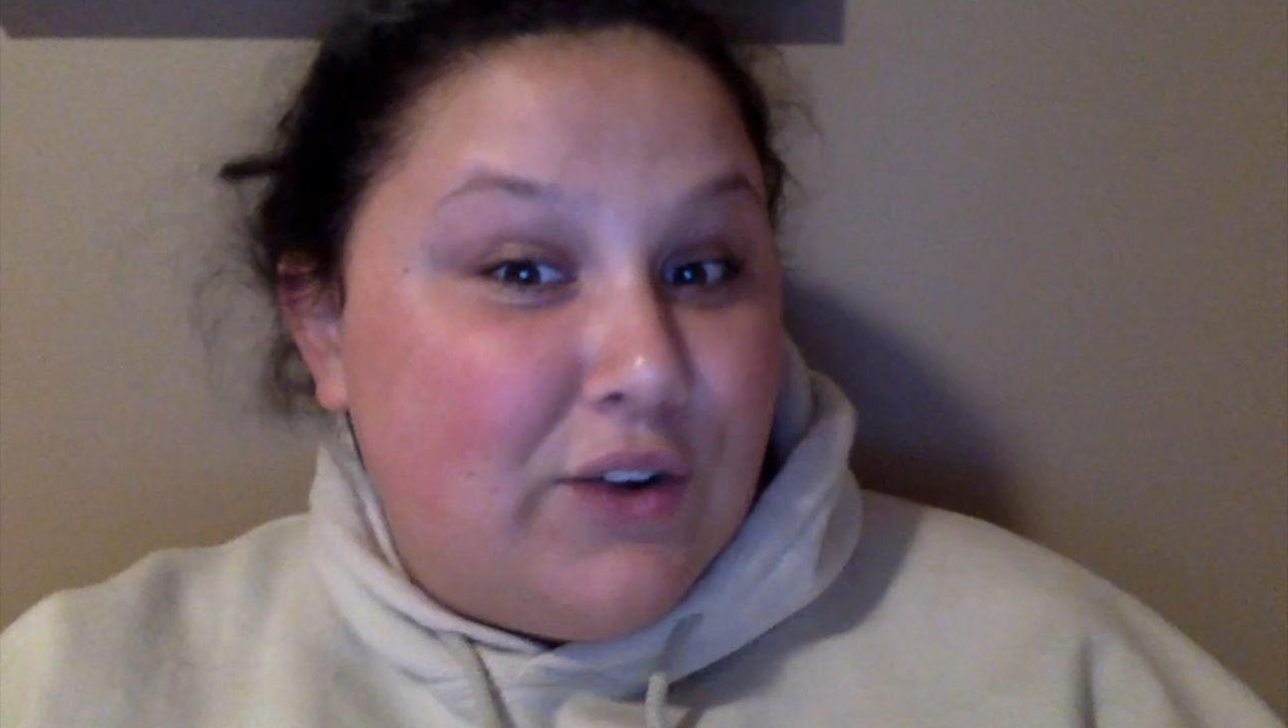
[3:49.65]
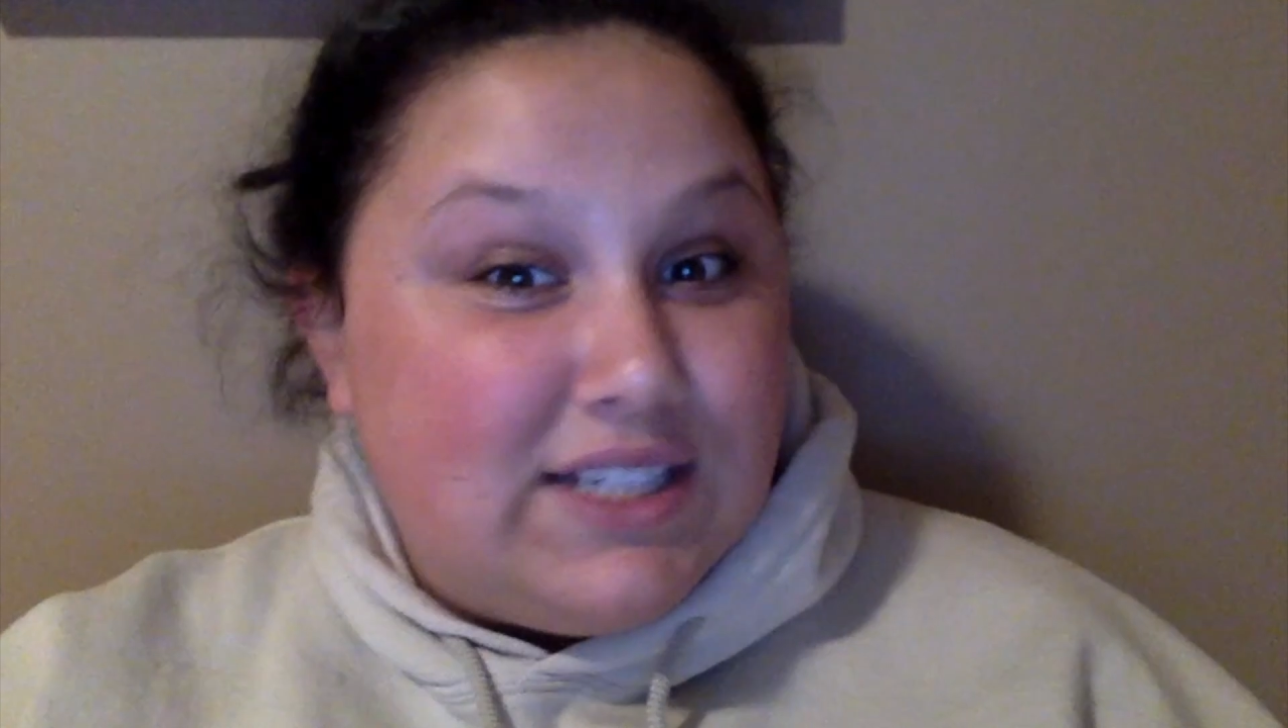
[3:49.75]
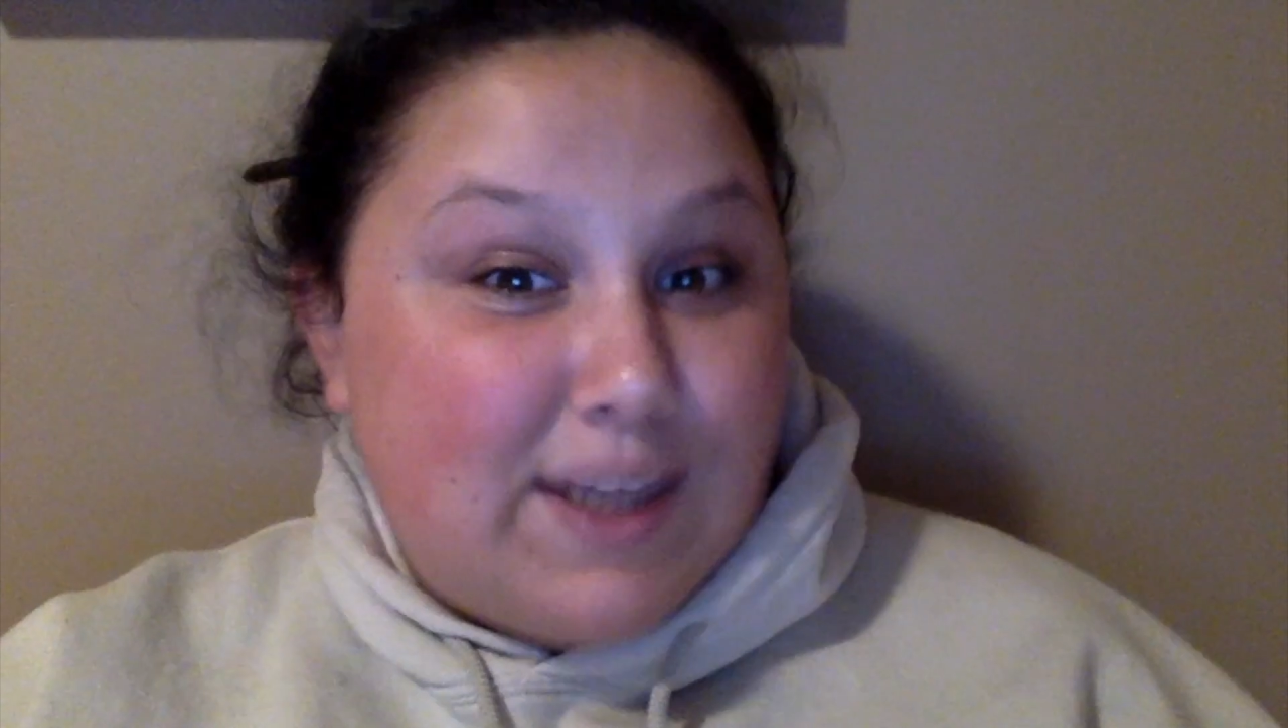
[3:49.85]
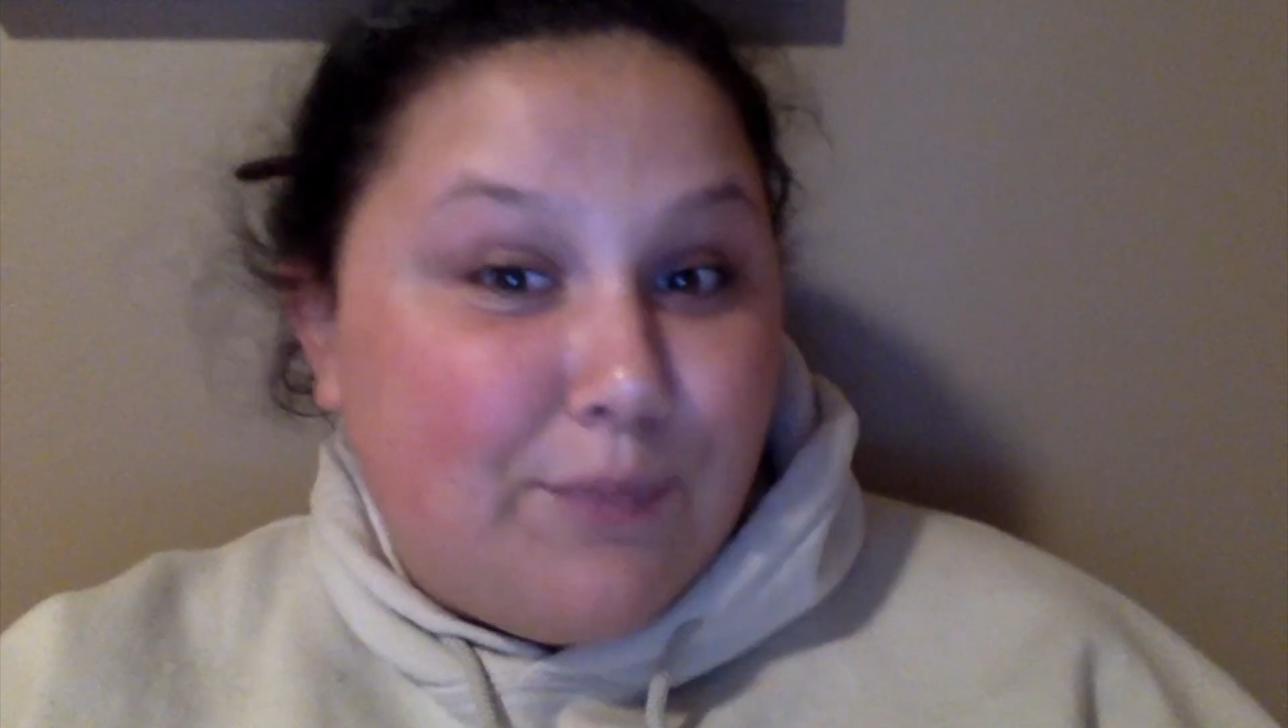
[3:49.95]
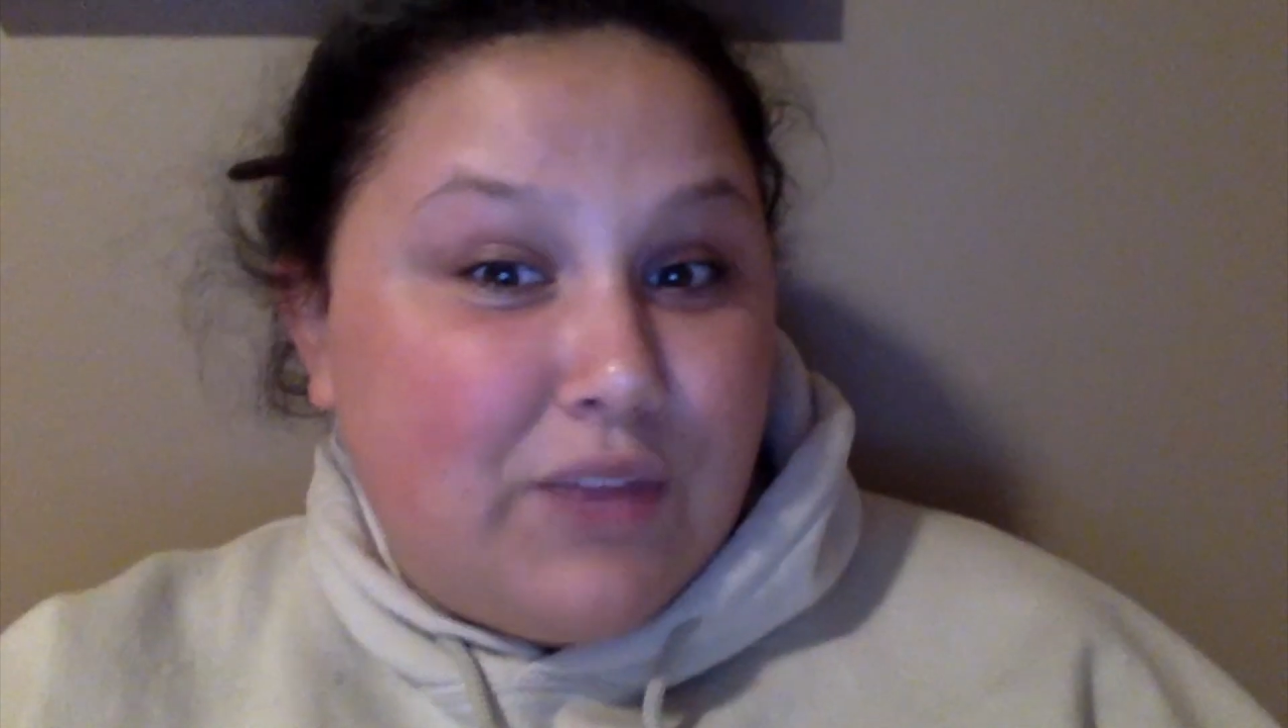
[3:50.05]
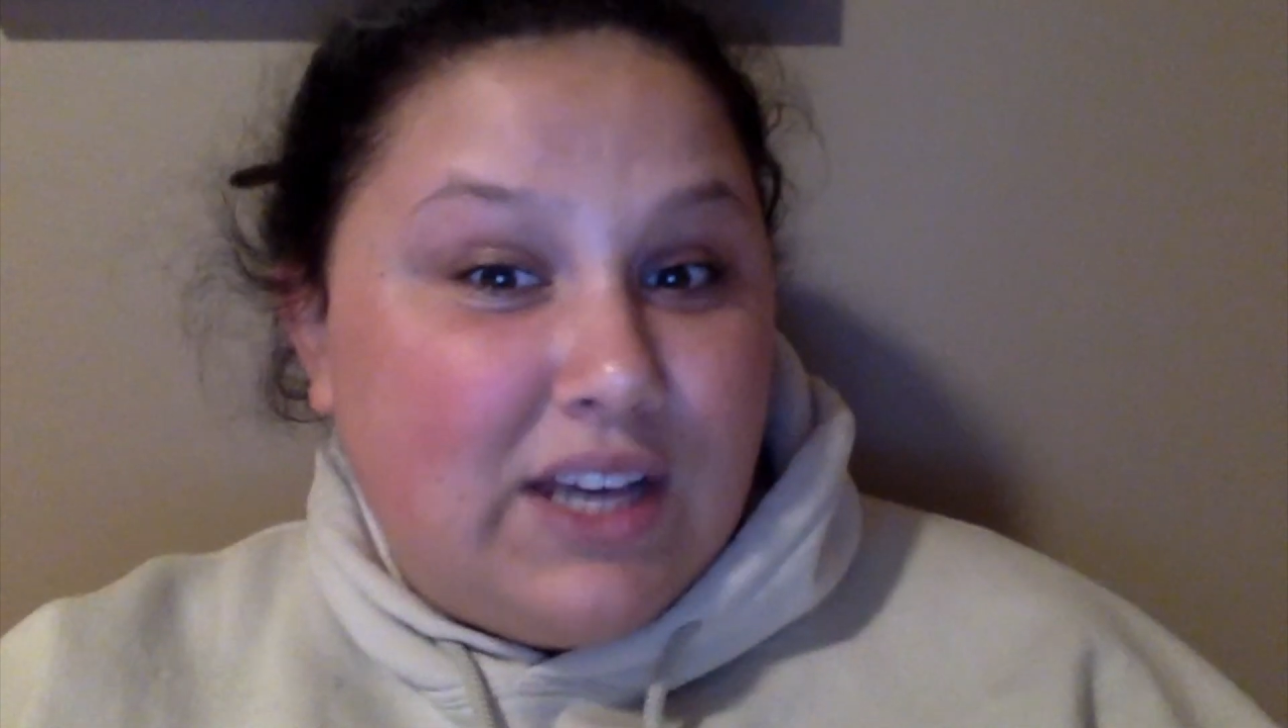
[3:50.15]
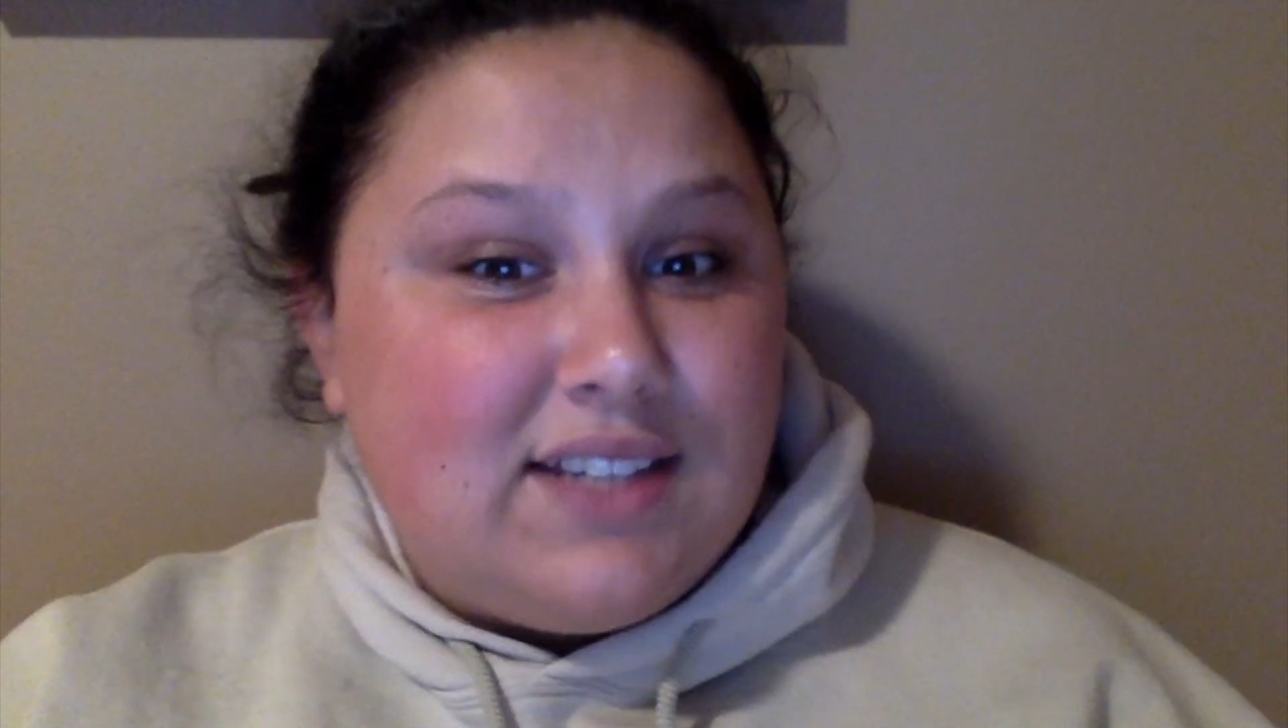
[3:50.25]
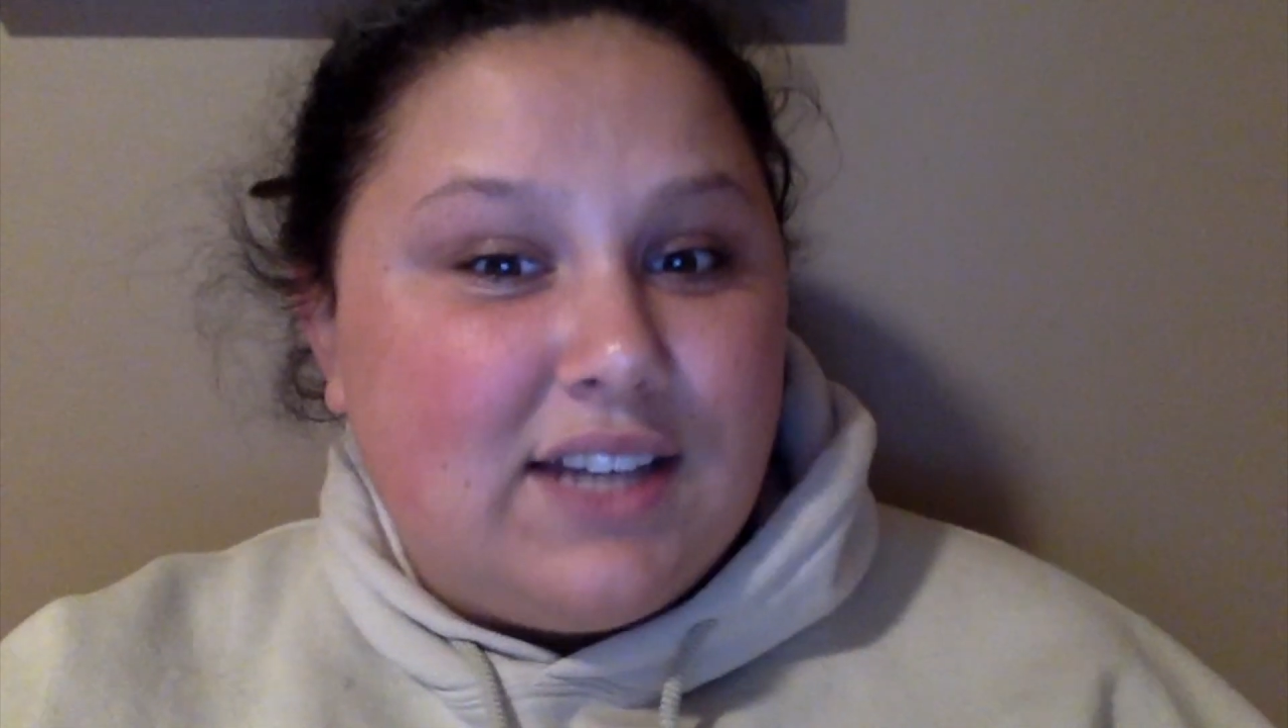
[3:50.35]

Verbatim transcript: accept things.